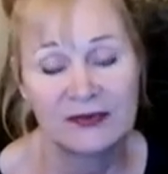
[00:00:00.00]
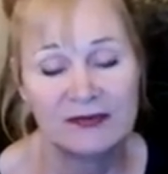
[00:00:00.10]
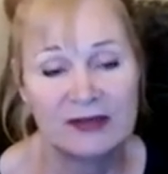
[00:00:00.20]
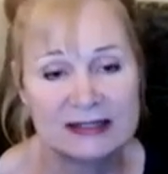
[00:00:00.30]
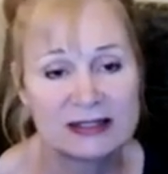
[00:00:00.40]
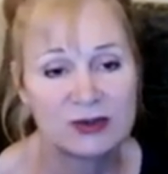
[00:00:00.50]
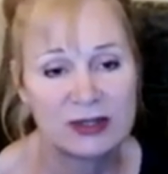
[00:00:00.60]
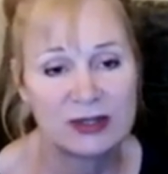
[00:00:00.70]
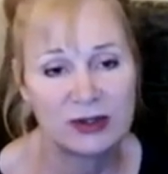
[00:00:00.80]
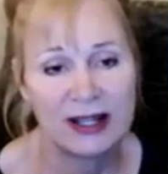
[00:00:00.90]
Venus is
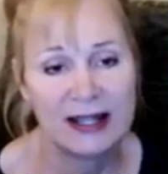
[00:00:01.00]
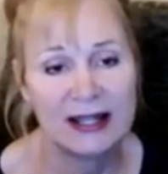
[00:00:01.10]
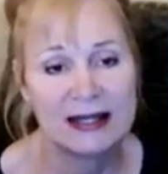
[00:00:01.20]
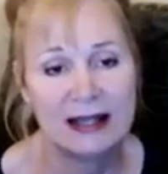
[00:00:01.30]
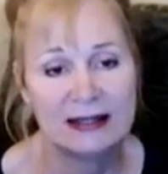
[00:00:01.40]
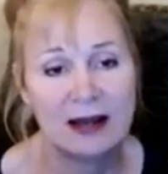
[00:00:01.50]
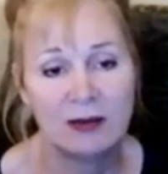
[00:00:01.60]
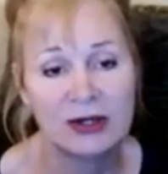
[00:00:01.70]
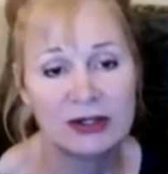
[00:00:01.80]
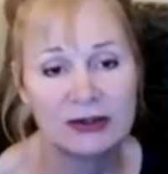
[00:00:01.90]
retrograde and now
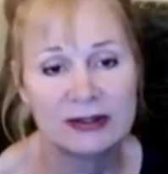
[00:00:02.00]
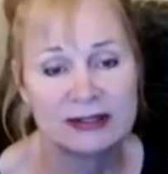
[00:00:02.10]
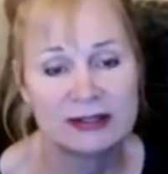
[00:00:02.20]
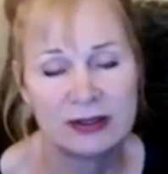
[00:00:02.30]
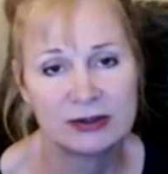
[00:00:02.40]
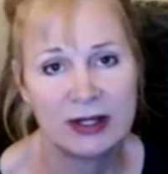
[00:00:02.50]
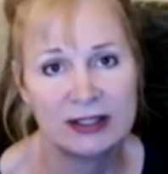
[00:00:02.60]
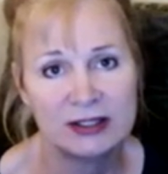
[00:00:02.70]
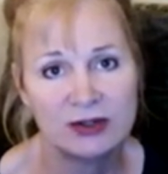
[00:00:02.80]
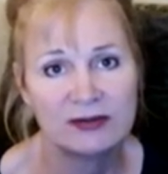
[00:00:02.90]
Mercury is
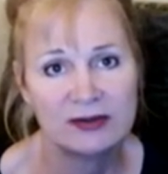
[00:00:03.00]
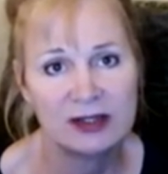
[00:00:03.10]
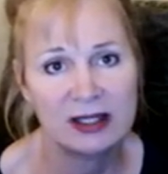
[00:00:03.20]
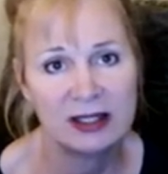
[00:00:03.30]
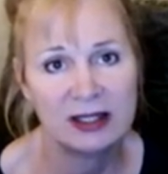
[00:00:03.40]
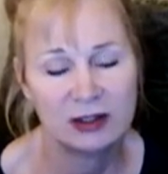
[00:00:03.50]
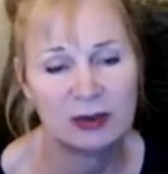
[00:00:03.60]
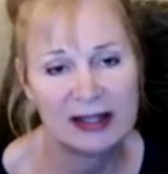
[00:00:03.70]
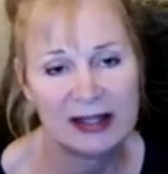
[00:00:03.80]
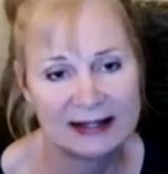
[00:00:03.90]
retrograde, two of the inner
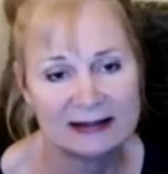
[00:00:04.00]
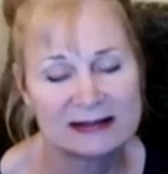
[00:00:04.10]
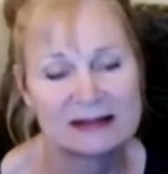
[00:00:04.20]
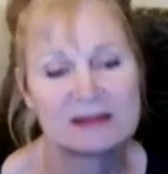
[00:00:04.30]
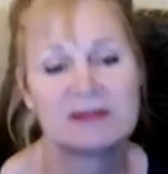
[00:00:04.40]
planets,